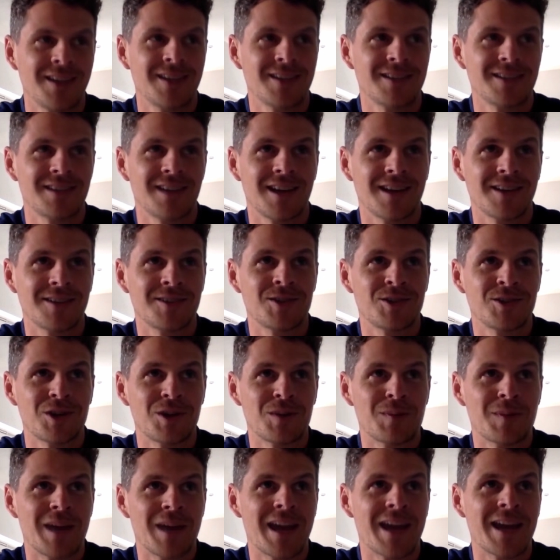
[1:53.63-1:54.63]
Starting to
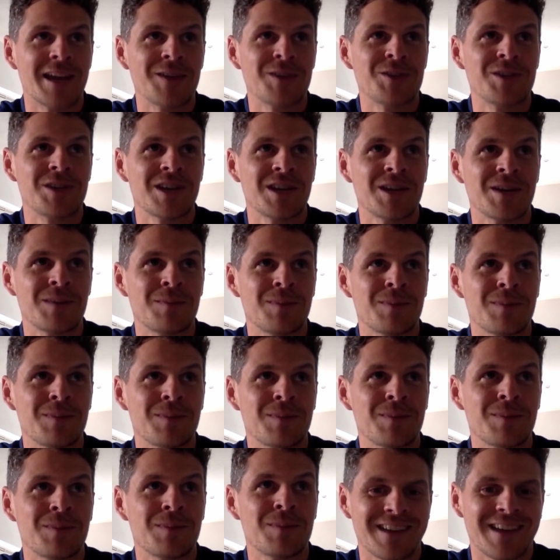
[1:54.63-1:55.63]
show my age here,
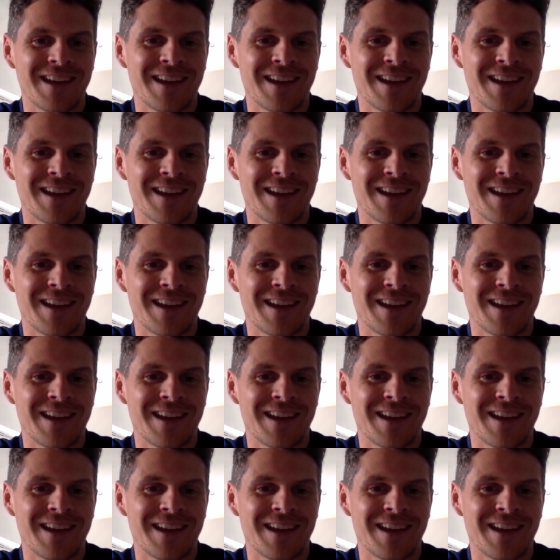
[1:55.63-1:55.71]
but